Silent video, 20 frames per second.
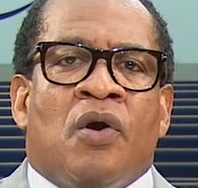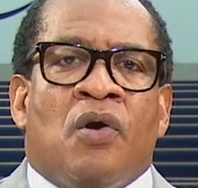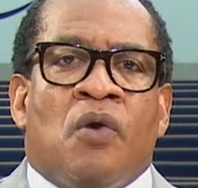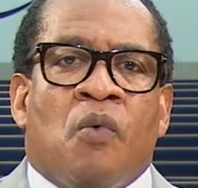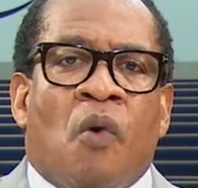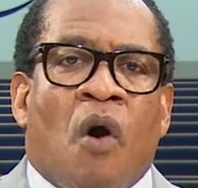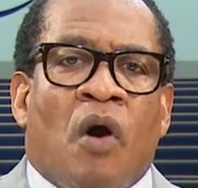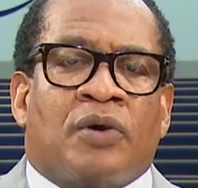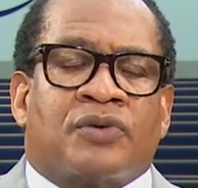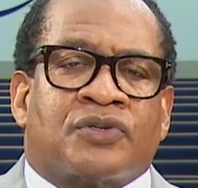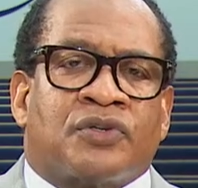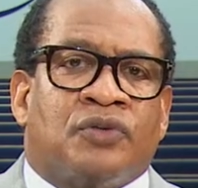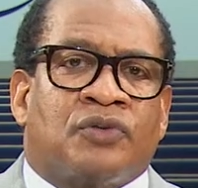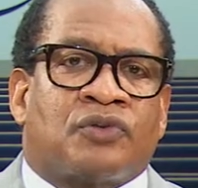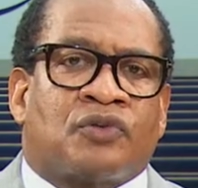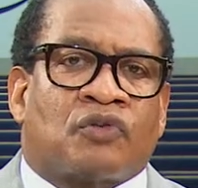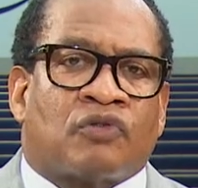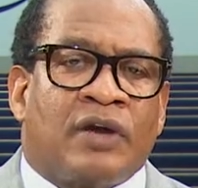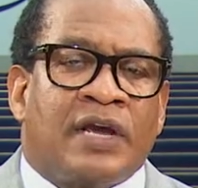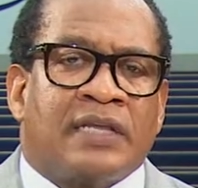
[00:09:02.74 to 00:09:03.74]
who want to
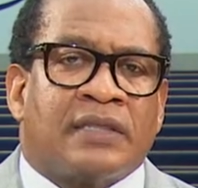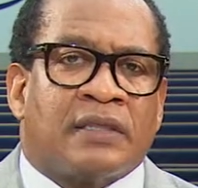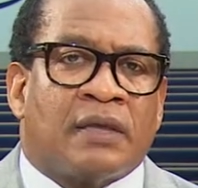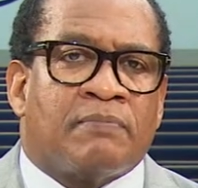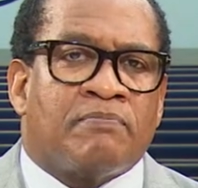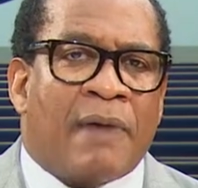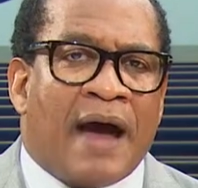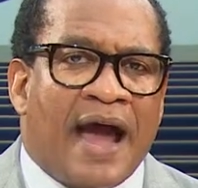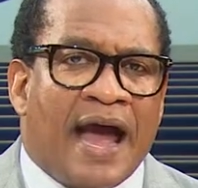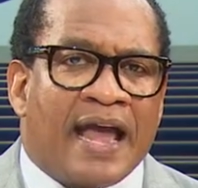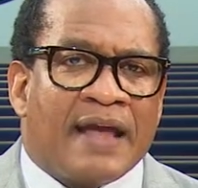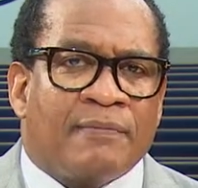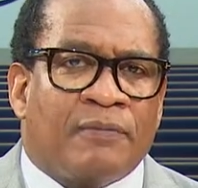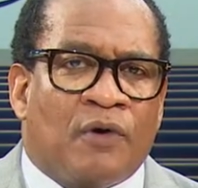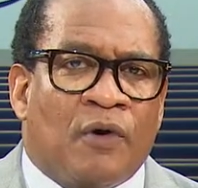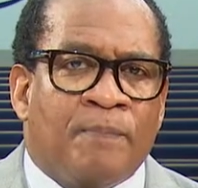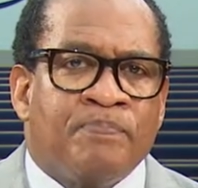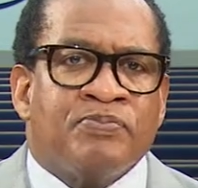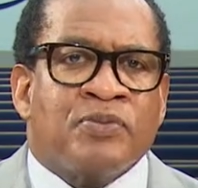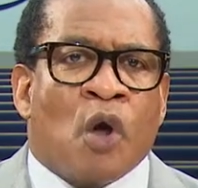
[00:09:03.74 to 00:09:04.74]
treat the
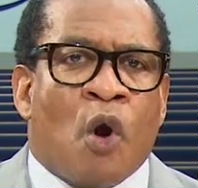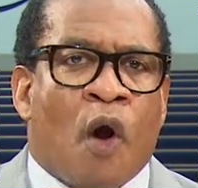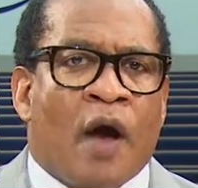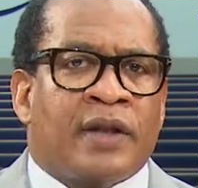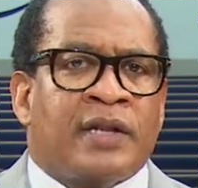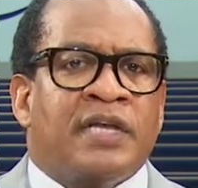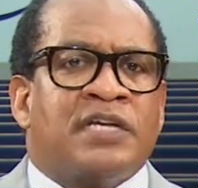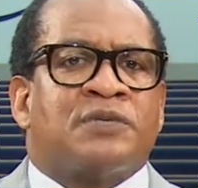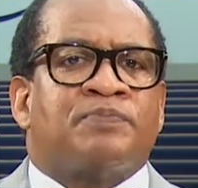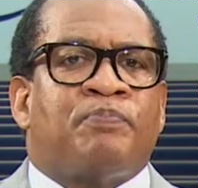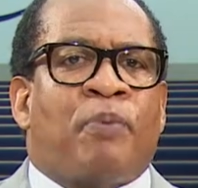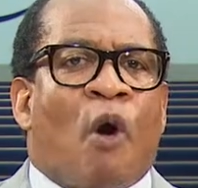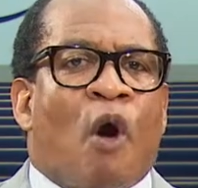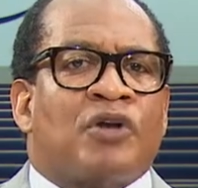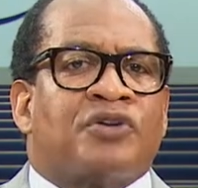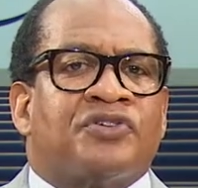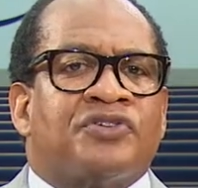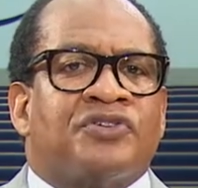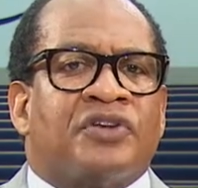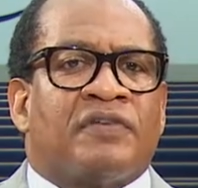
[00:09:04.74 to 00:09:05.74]
Bible, or at least
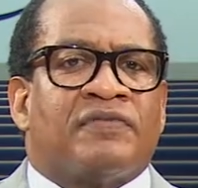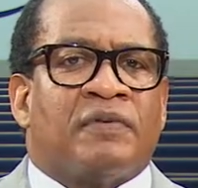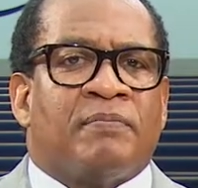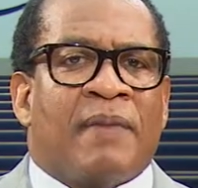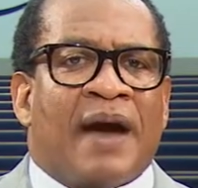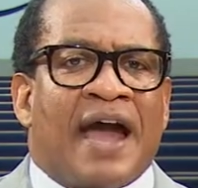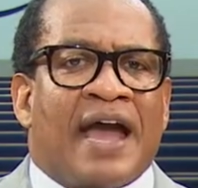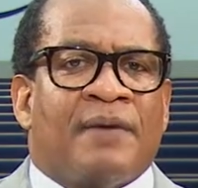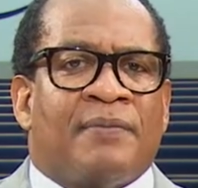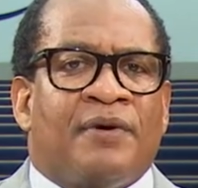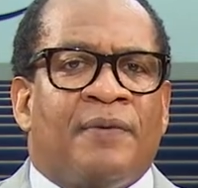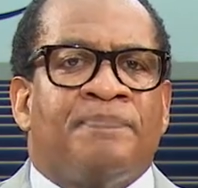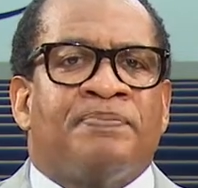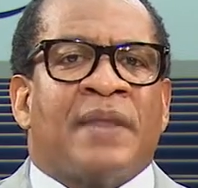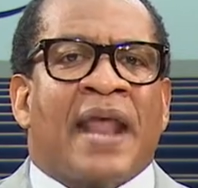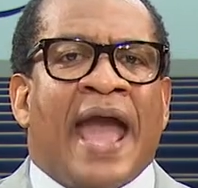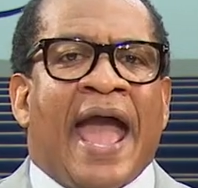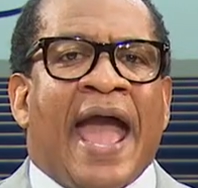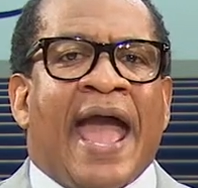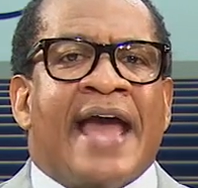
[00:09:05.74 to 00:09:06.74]
portions of the Bible,
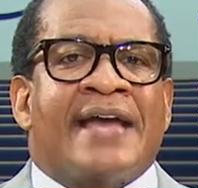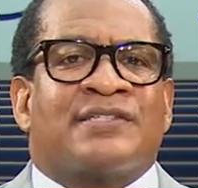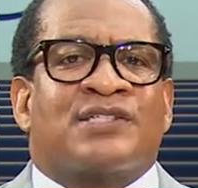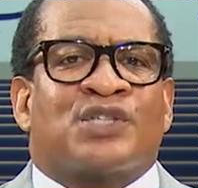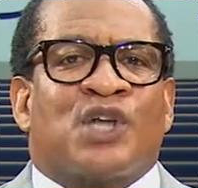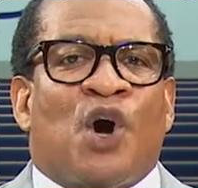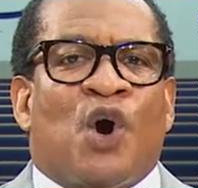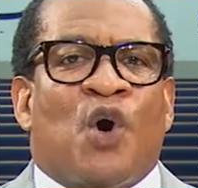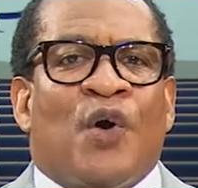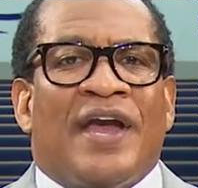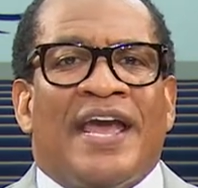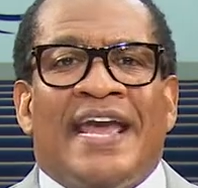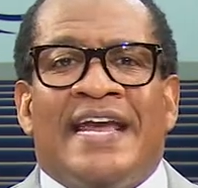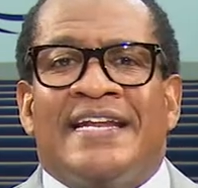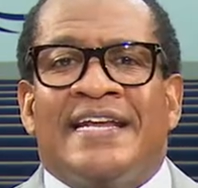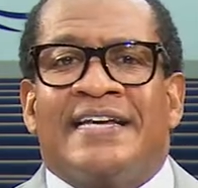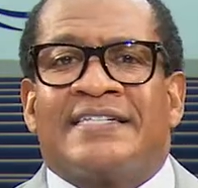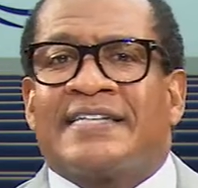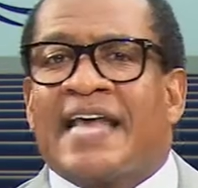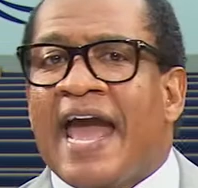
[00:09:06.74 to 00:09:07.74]
as though
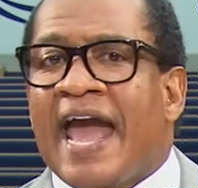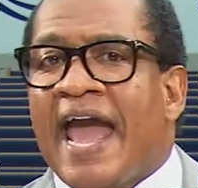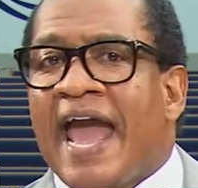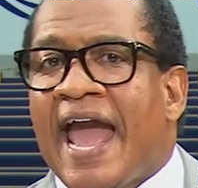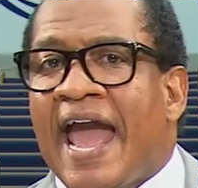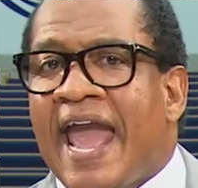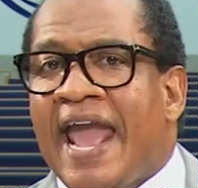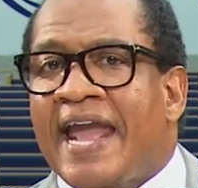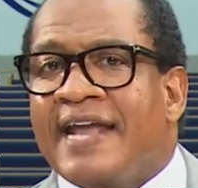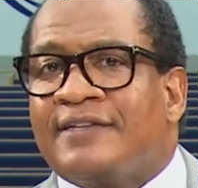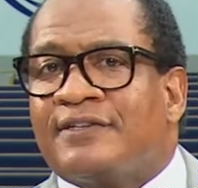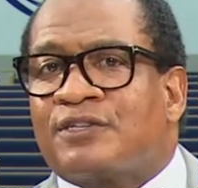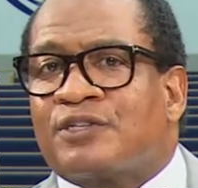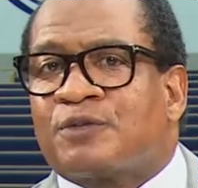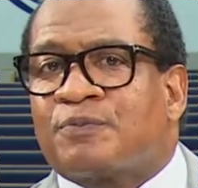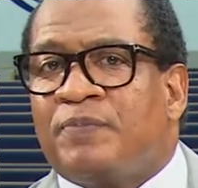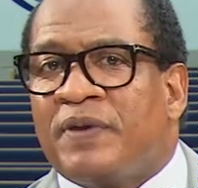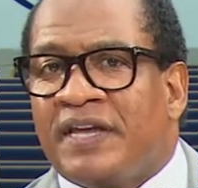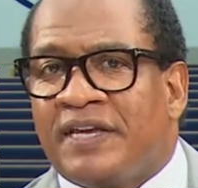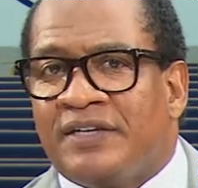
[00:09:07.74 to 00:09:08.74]
it is hate
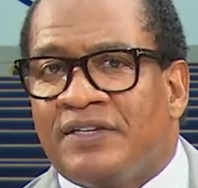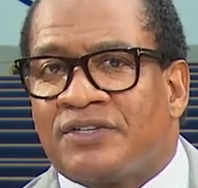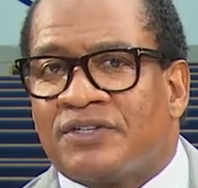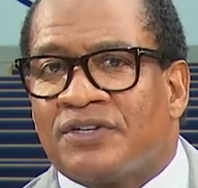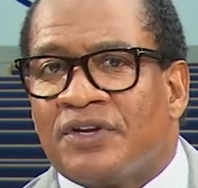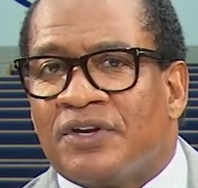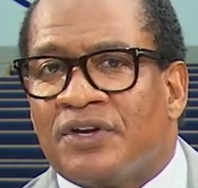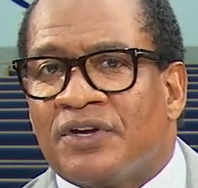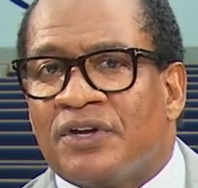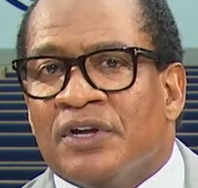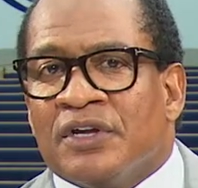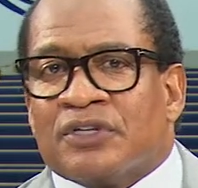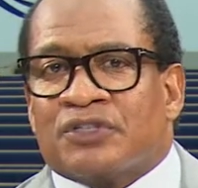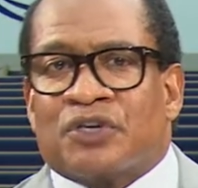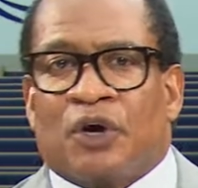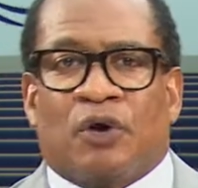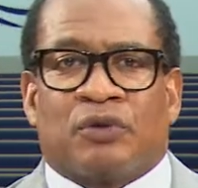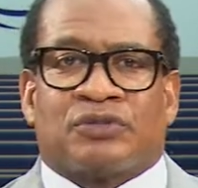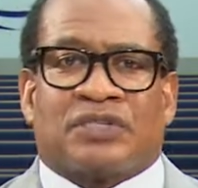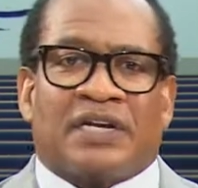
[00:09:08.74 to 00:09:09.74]
speech.
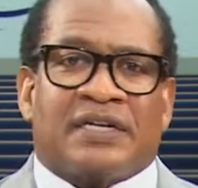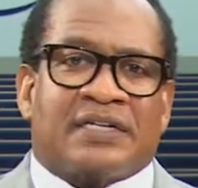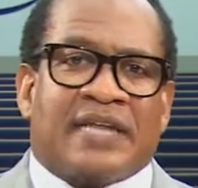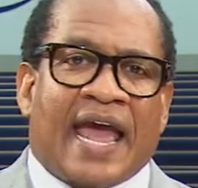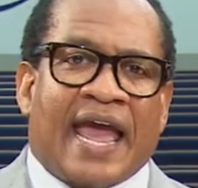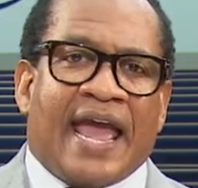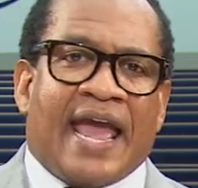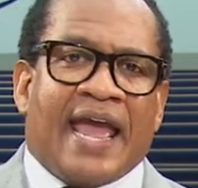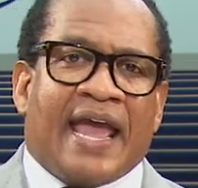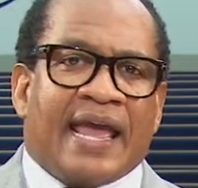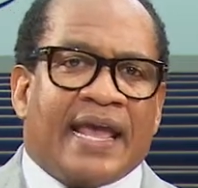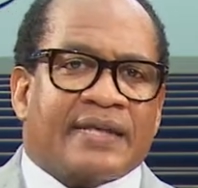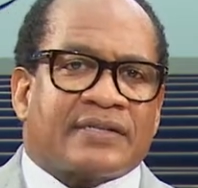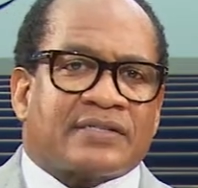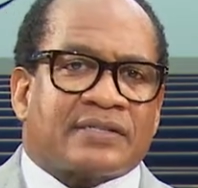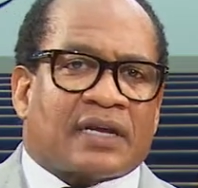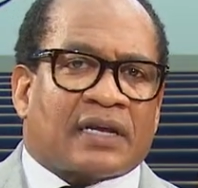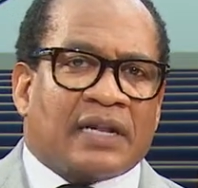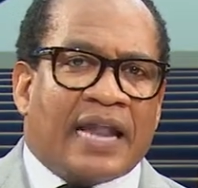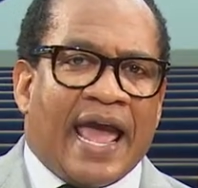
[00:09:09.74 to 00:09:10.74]
So today
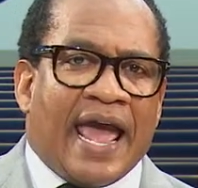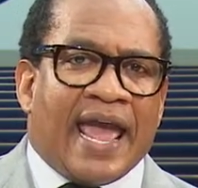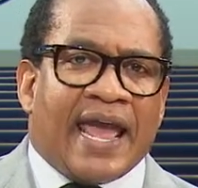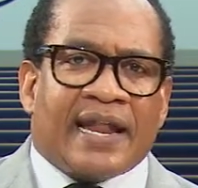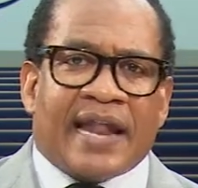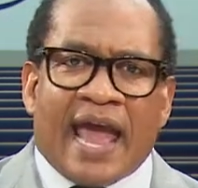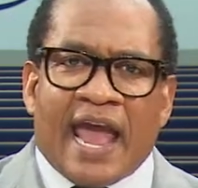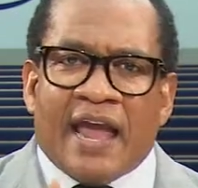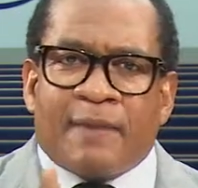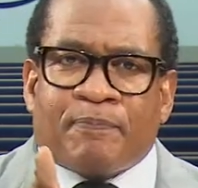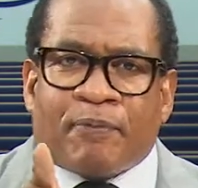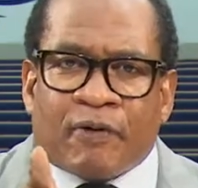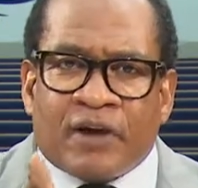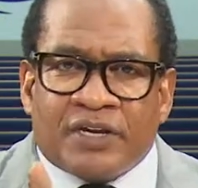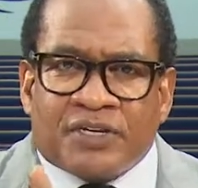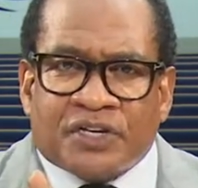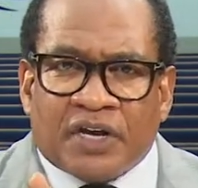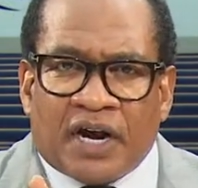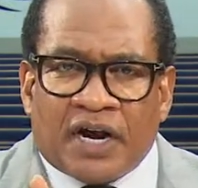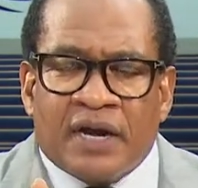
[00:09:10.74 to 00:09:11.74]
it's the Klan. Hey,
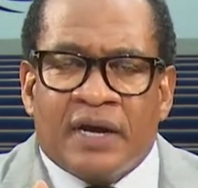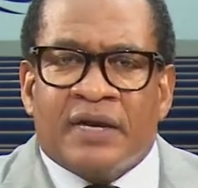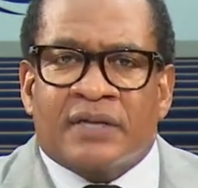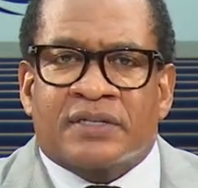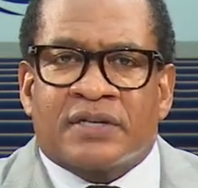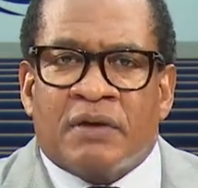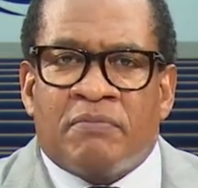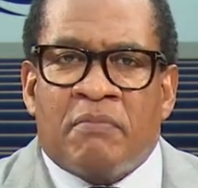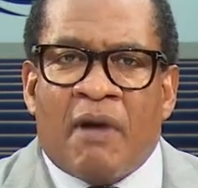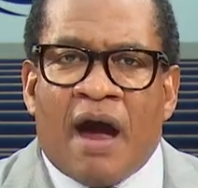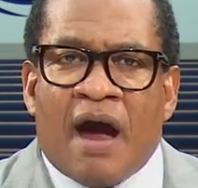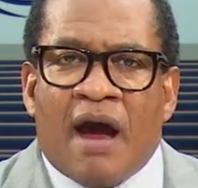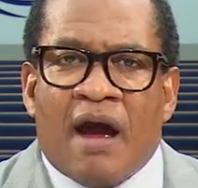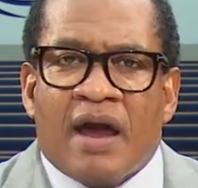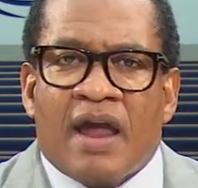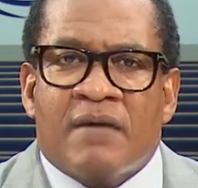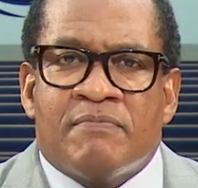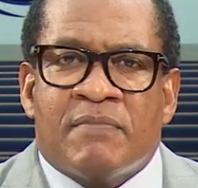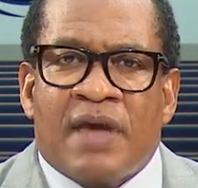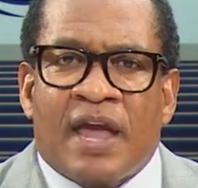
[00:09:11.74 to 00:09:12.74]
preacher,
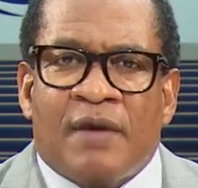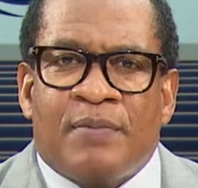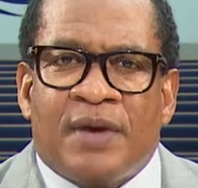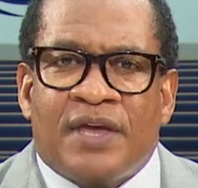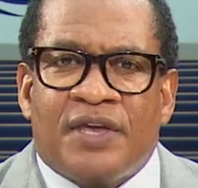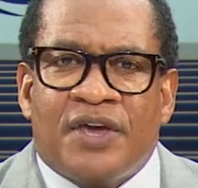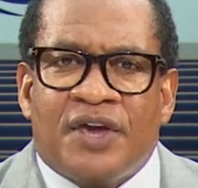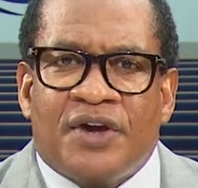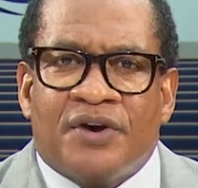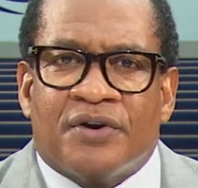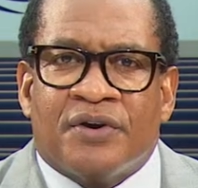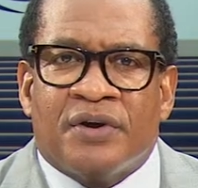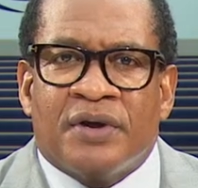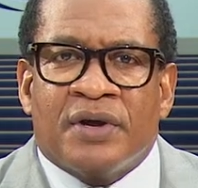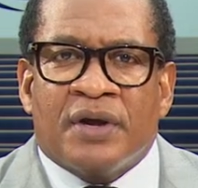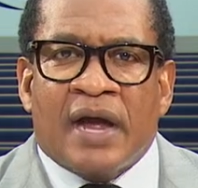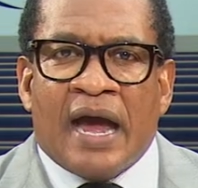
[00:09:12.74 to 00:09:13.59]
tomorrow it may be you.